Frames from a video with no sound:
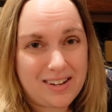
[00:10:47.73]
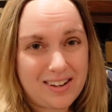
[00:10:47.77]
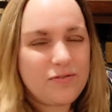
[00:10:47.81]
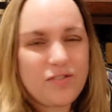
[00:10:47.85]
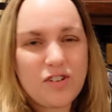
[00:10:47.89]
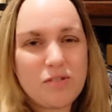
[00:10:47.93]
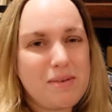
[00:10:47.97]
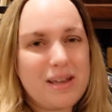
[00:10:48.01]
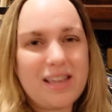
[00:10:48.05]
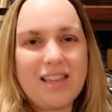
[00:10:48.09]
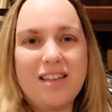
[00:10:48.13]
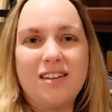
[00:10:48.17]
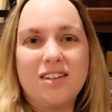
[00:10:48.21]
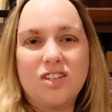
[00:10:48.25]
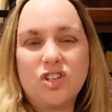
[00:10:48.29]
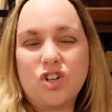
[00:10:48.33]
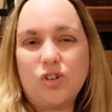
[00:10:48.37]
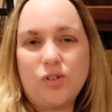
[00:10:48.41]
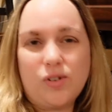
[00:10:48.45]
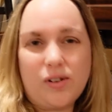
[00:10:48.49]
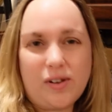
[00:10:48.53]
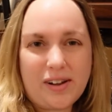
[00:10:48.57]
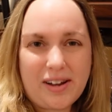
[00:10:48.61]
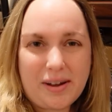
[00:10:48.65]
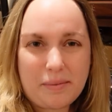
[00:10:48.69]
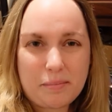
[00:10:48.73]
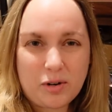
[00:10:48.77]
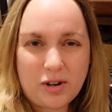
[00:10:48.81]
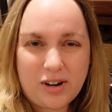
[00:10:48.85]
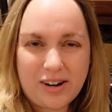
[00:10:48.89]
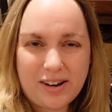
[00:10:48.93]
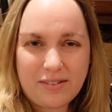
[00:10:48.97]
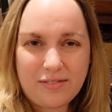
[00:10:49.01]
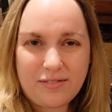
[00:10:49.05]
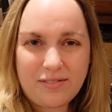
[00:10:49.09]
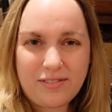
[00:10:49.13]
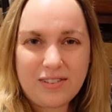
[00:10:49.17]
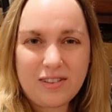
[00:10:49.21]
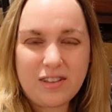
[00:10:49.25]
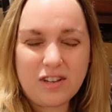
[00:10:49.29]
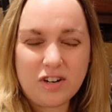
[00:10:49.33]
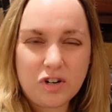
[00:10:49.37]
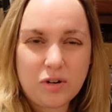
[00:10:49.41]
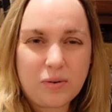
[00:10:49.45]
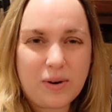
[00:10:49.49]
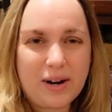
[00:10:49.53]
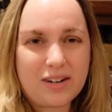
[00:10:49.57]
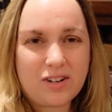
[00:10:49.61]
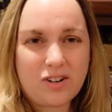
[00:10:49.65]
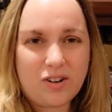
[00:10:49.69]
Filmmaking is collaborative. The
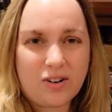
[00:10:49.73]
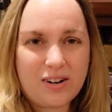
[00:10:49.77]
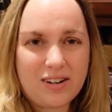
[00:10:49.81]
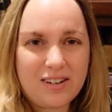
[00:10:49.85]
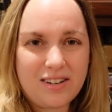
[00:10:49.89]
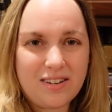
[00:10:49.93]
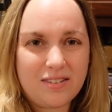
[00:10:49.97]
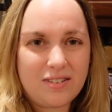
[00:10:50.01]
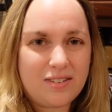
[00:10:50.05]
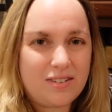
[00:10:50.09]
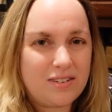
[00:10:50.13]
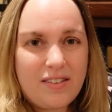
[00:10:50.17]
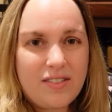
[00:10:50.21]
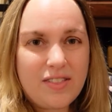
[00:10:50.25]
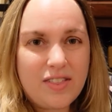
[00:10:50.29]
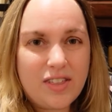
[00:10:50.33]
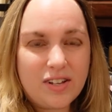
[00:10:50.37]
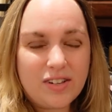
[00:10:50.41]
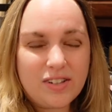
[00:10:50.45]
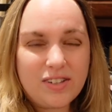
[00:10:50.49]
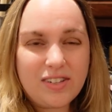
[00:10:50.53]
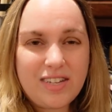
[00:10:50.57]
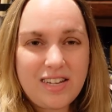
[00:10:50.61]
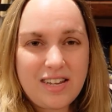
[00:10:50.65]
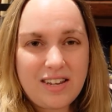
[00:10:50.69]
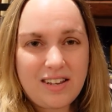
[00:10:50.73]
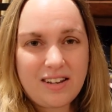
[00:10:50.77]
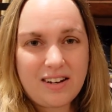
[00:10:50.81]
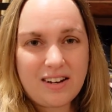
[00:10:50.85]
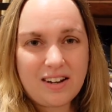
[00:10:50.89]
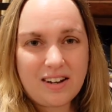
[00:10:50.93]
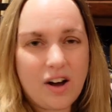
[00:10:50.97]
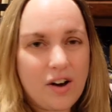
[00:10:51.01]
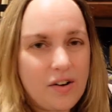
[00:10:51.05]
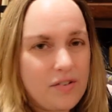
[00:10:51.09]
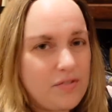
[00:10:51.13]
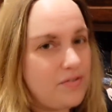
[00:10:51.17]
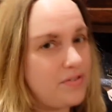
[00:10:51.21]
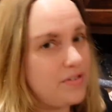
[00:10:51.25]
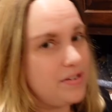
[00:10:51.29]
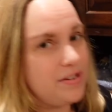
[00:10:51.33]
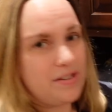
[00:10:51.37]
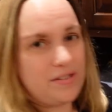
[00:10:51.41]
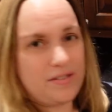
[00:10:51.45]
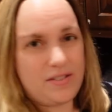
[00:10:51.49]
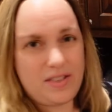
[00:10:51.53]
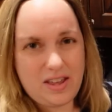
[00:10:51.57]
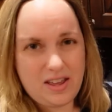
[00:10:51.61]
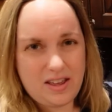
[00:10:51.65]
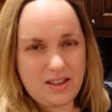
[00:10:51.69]
director is the lead of
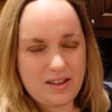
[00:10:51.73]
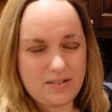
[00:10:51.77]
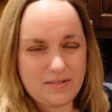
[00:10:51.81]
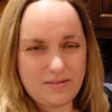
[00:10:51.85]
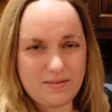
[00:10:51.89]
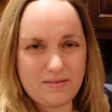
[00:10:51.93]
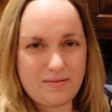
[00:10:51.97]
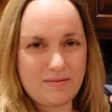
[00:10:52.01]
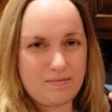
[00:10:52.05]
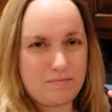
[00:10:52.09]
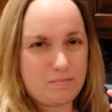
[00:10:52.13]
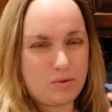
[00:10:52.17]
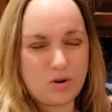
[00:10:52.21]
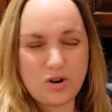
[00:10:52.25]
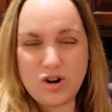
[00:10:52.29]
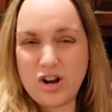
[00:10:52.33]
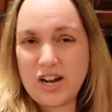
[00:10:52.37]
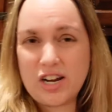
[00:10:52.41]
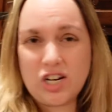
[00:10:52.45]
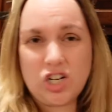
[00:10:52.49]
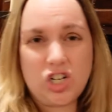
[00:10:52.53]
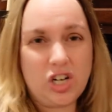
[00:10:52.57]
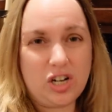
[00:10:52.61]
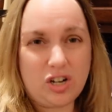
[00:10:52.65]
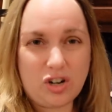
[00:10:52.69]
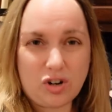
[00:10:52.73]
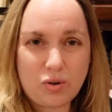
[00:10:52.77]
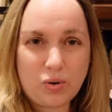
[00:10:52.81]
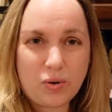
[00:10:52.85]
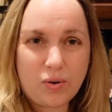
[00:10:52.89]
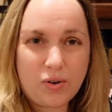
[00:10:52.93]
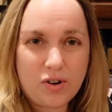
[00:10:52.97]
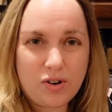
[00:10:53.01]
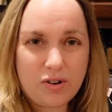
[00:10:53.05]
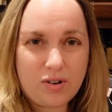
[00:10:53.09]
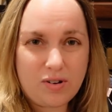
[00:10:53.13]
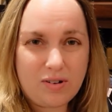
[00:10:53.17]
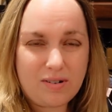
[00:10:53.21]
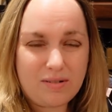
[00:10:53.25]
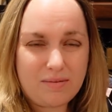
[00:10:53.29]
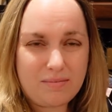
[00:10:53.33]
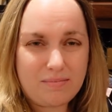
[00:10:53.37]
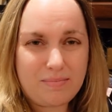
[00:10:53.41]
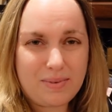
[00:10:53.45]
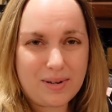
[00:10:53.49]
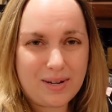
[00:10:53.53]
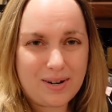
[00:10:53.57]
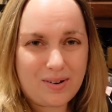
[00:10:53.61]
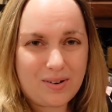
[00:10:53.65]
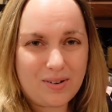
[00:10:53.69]
the production crew,
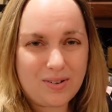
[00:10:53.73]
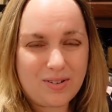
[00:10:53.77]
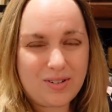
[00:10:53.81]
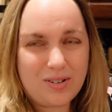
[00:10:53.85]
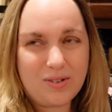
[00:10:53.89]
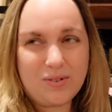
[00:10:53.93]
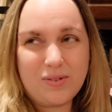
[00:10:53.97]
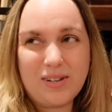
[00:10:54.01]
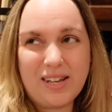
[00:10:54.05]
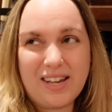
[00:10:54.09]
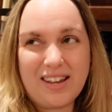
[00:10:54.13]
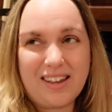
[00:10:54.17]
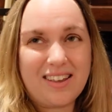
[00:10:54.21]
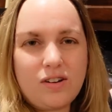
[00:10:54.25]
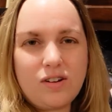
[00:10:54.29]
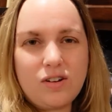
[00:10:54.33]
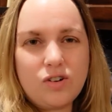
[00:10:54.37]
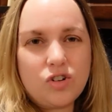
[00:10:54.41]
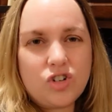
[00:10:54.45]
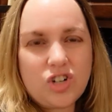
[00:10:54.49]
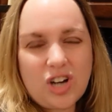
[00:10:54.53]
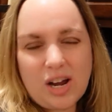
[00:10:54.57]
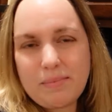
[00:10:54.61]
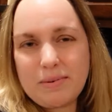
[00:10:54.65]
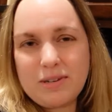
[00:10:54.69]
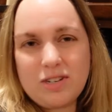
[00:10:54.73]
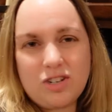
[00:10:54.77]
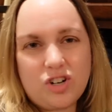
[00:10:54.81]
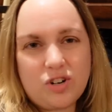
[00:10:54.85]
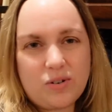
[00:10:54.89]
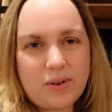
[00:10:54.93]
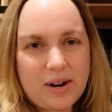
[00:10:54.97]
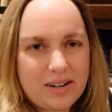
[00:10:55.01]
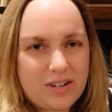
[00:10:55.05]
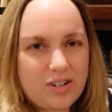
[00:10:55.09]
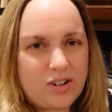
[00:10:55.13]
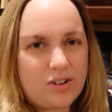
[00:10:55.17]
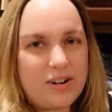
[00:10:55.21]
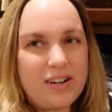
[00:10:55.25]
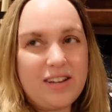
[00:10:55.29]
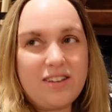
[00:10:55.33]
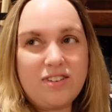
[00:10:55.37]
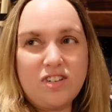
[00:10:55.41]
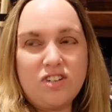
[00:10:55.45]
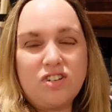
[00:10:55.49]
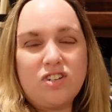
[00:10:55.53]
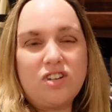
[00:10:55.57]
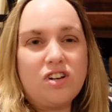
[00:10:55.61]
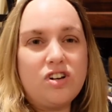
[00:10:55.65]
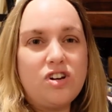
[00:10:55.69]
but also, like, your job as a director
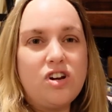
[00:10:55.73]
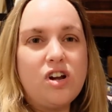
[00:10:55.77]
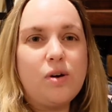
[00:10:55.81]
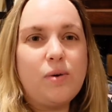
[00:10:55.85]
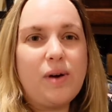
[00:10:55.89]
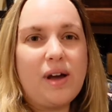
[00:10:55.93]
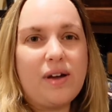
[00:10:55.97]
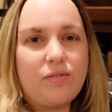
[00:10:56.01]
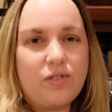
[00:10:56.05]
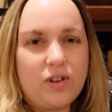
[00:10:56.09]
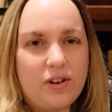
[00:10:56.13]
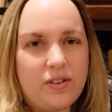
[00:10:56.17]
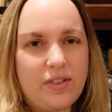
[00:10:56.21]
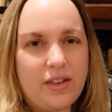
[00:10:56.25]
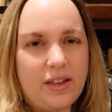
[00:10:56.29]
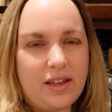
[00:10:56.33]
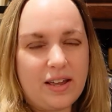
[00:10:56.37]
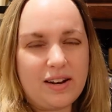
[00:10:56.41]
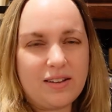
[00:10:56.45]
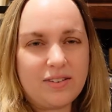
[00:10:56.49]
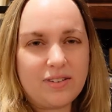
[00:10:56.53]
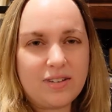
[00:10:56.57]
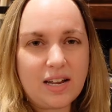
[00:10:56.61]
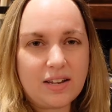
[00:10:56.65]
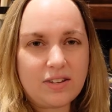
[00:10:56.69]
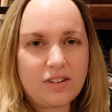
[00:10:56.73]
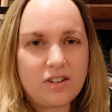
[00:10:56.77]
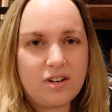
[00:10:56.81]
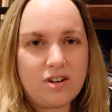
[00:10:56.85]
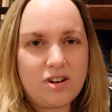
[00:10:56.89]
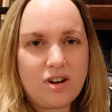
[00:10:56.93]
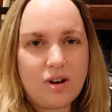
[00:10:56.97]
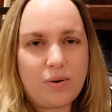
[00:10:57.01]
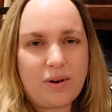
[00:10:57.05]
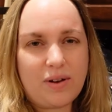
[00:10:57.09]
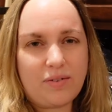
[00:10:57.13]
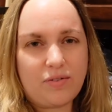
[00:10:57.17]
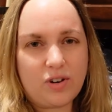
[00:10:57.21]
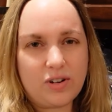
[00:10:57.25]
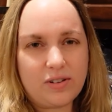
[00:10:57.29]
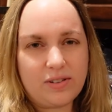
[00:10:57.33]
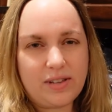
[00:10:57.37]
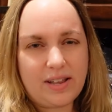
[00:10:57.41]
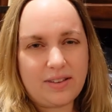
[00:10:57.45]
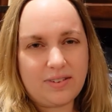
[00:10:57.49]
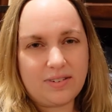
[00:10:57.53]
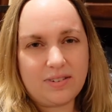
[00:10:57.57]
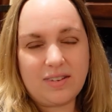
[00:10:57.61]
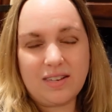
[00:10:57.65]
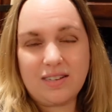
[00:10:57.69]
isn't to know everything, and it's not to know every
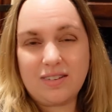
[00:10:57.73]
lens.